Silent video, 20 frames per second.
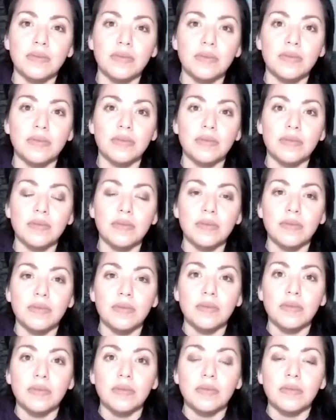
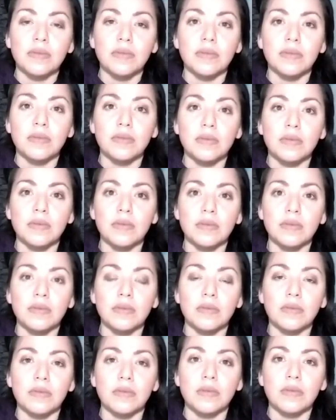
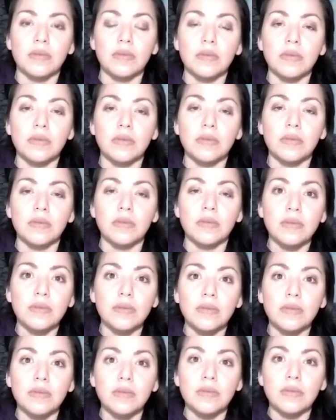
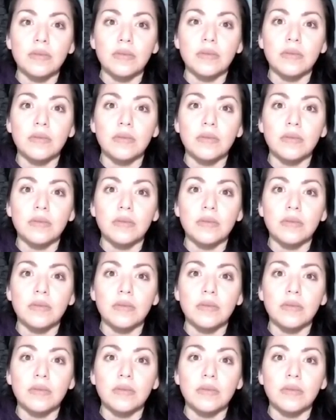This person isn't speaking.